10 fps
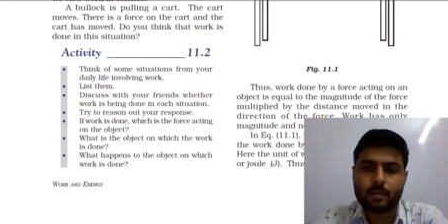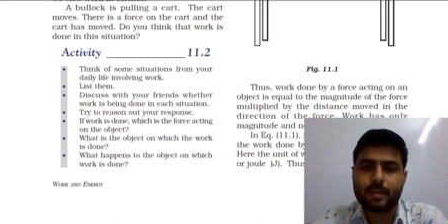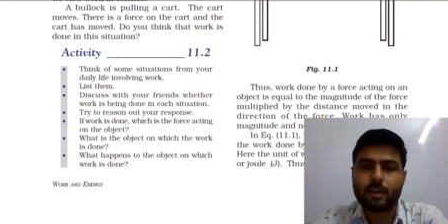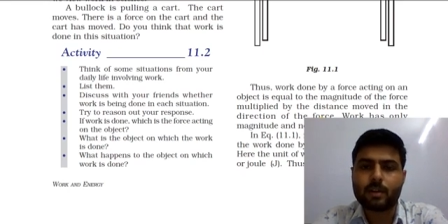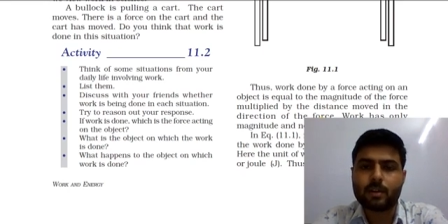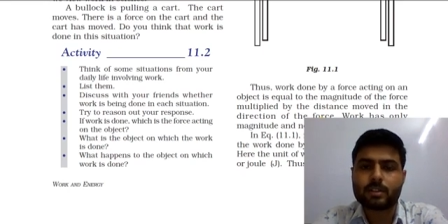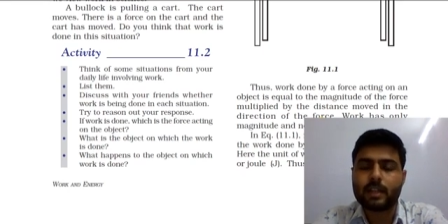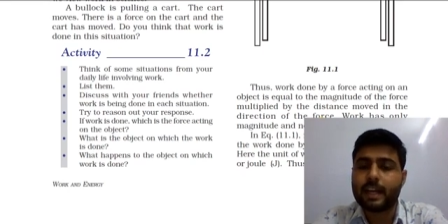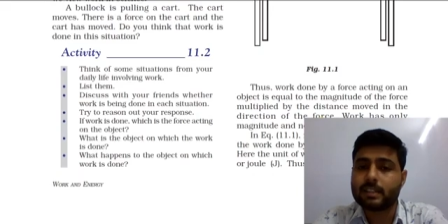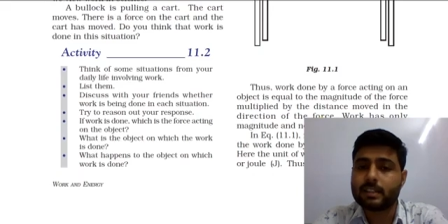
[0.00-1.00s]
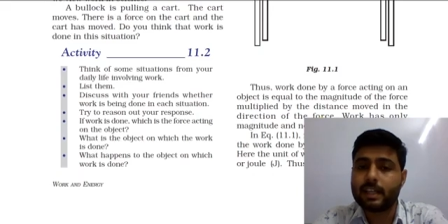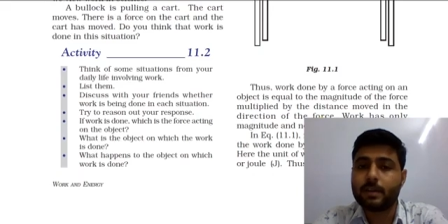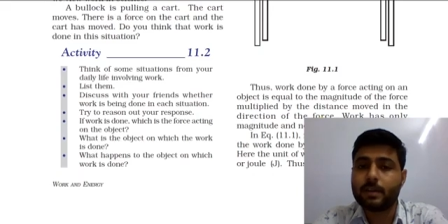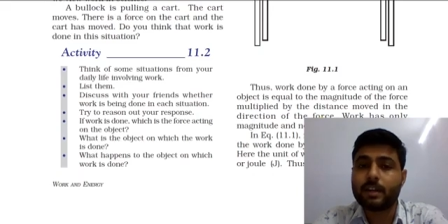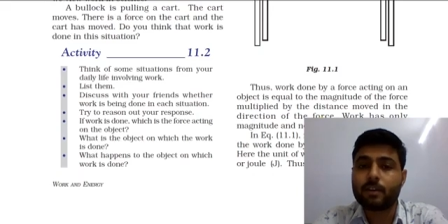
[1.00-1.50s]
because SI
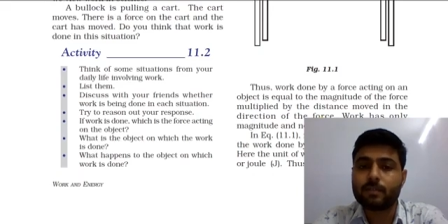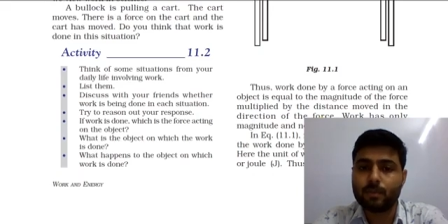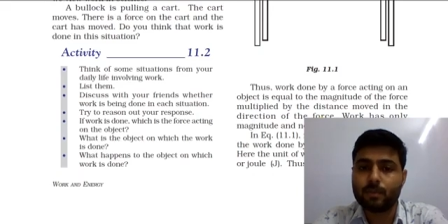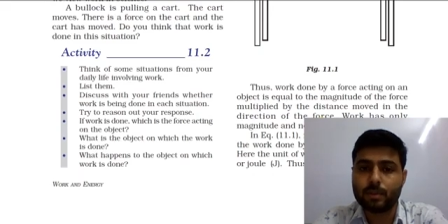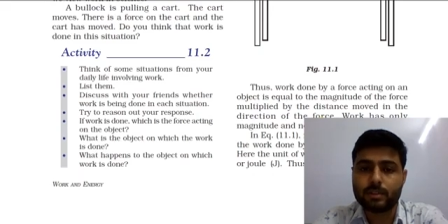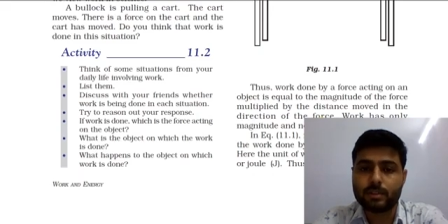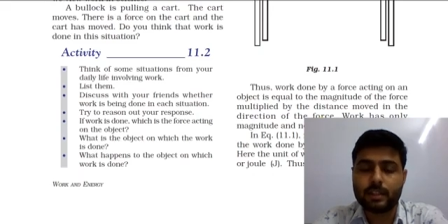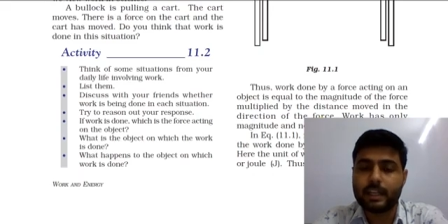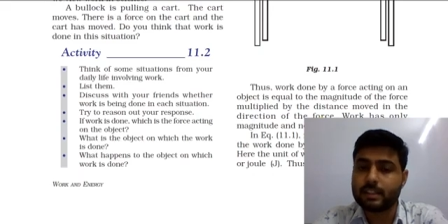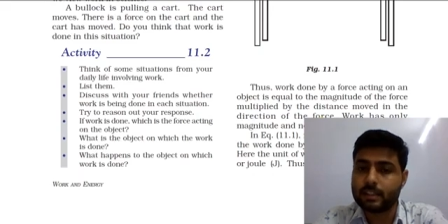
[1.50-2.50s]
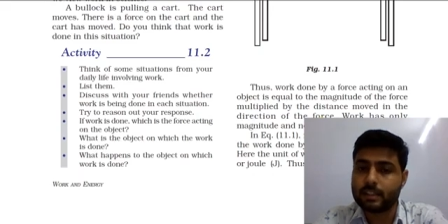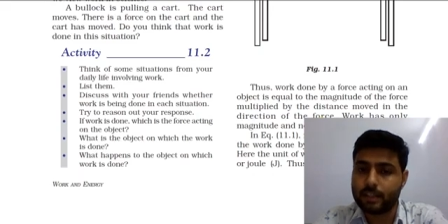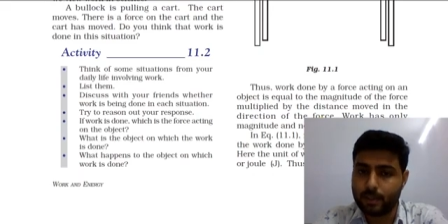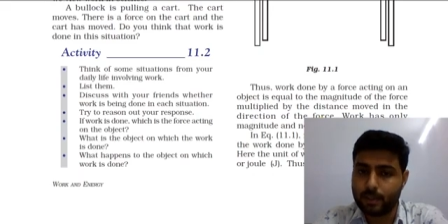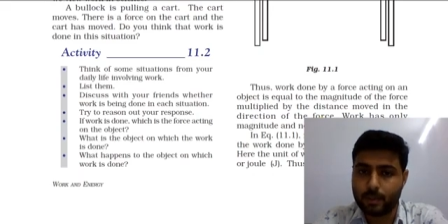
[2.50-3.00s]
unit of force is
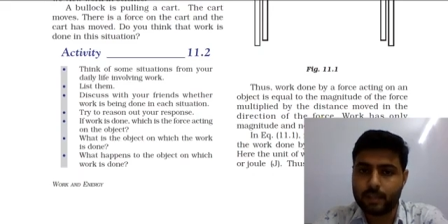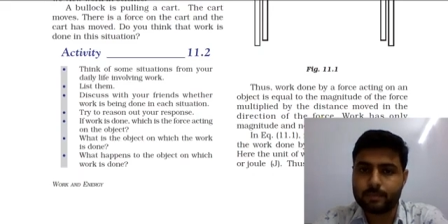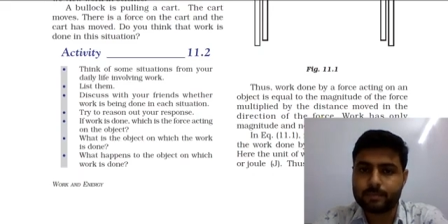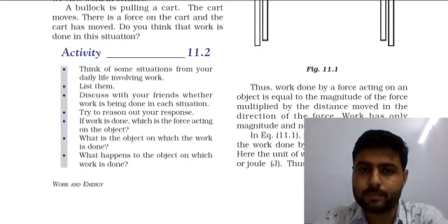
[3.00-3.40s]
Newton